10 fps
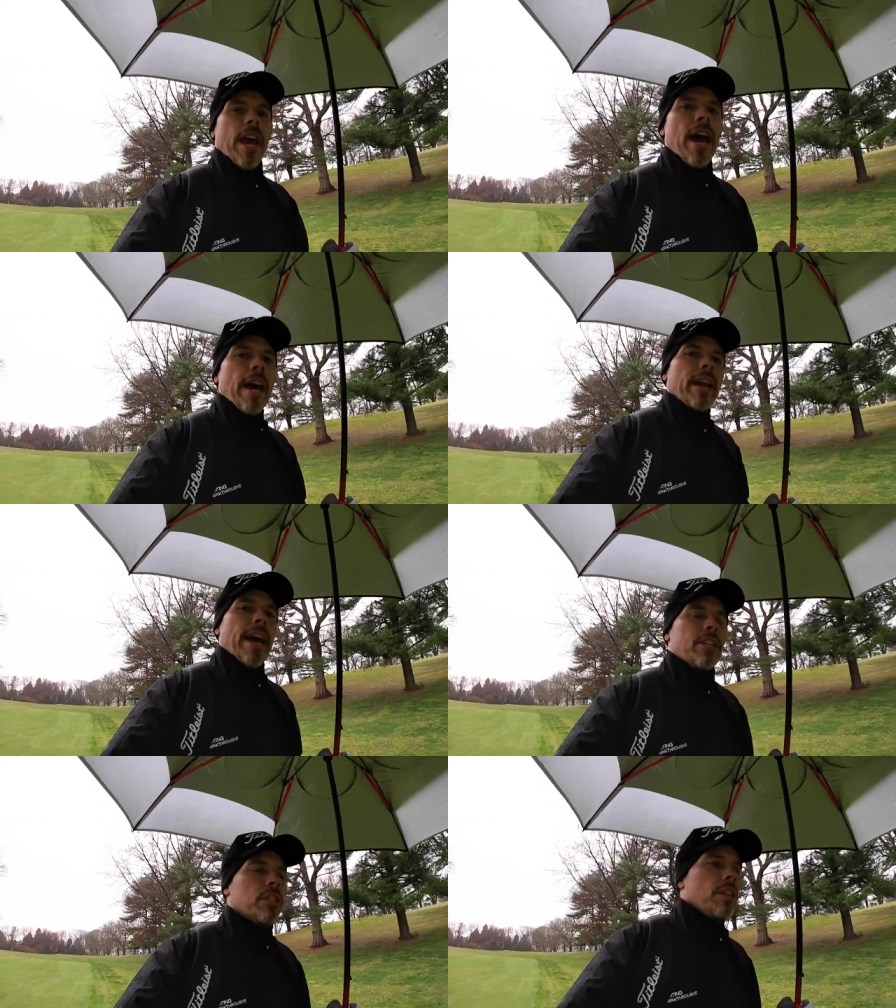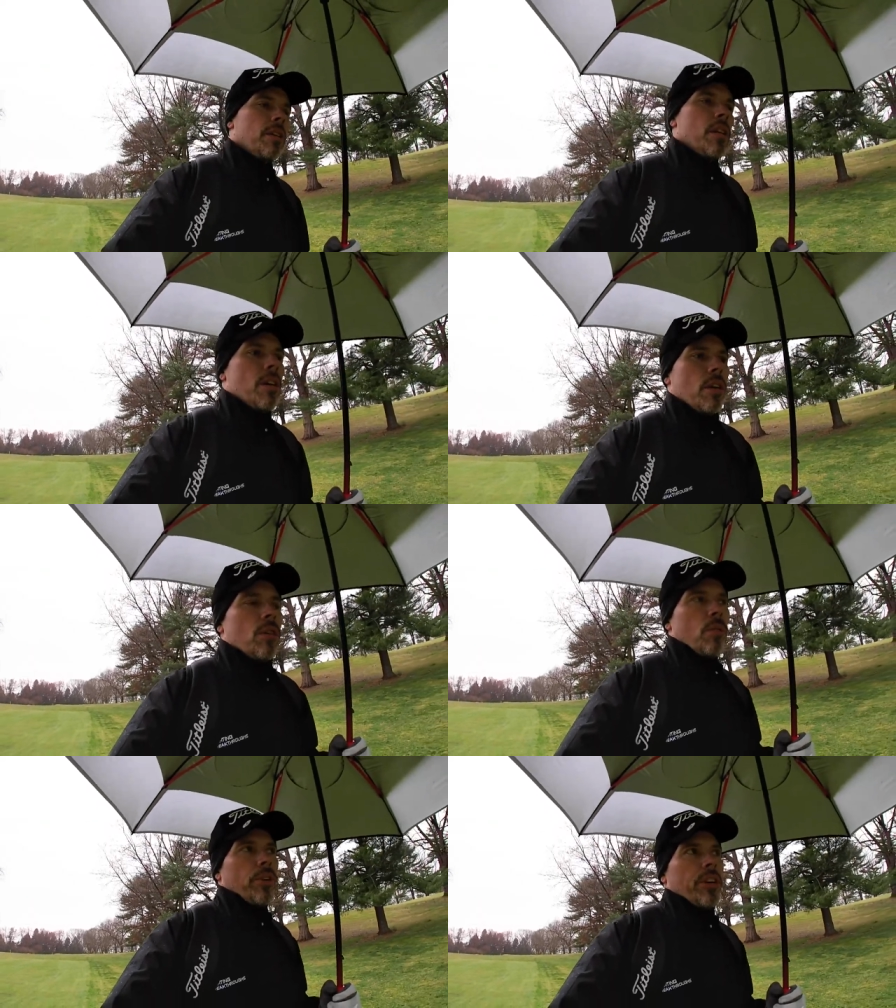hat, actually
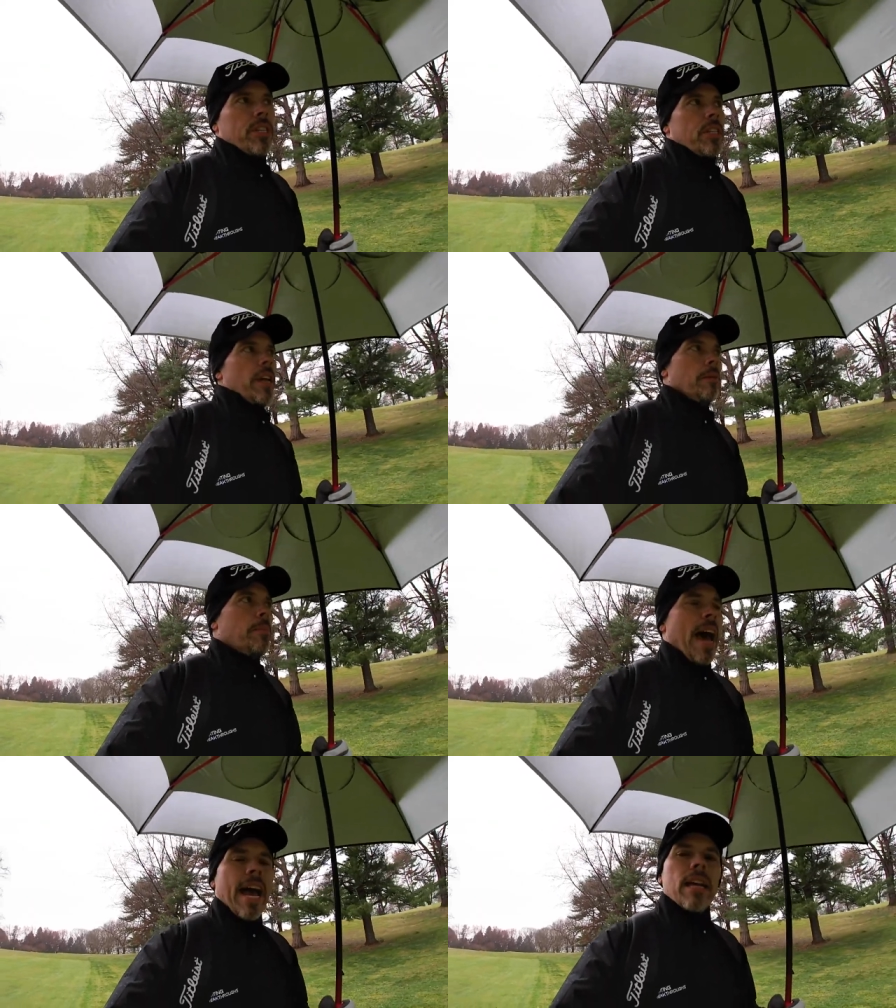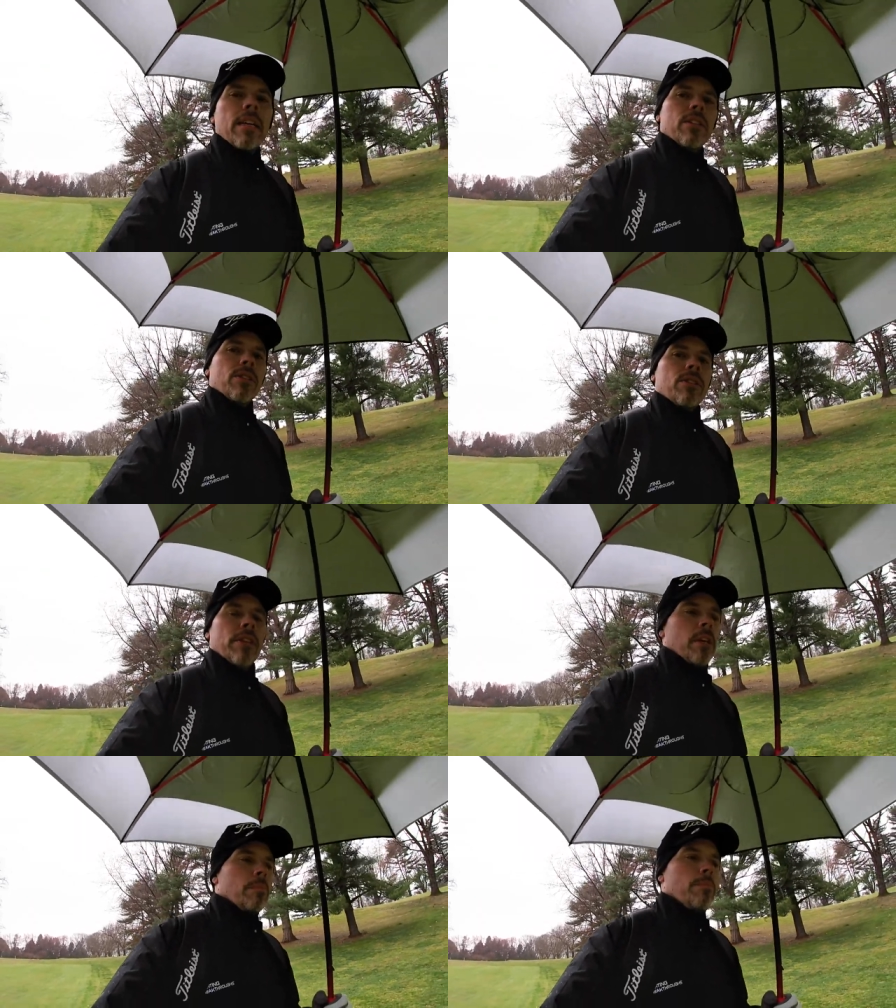will extend back, so it's
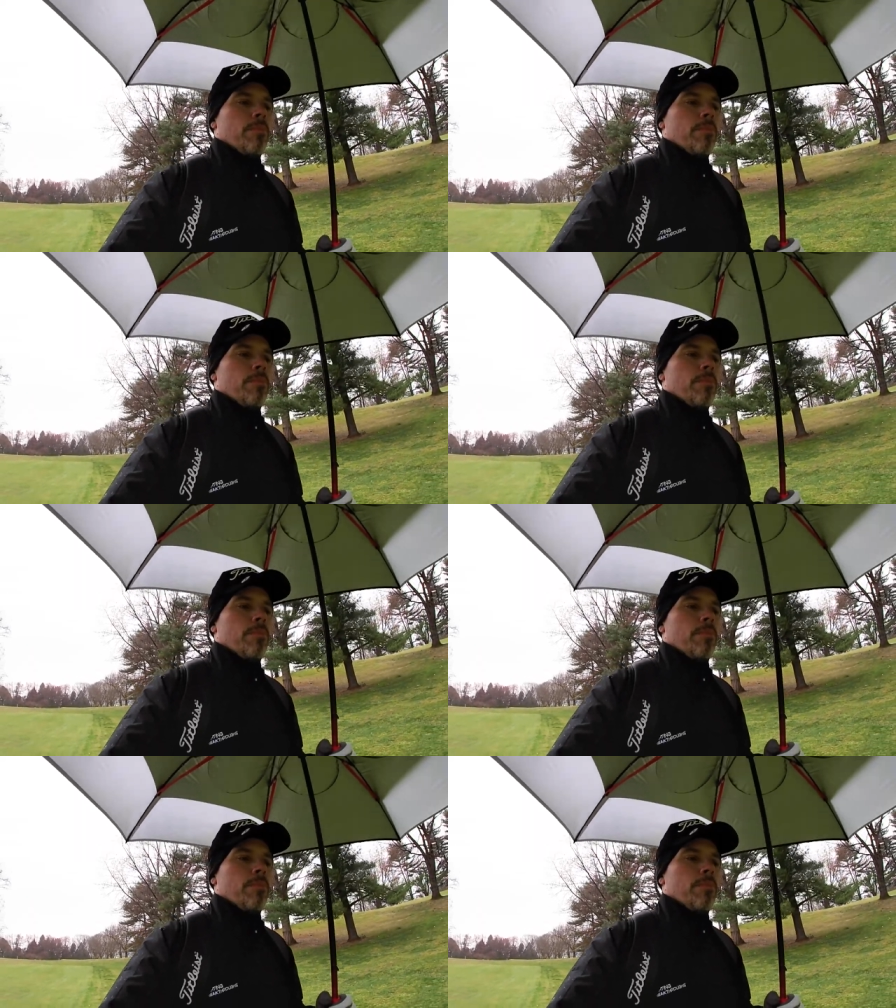like a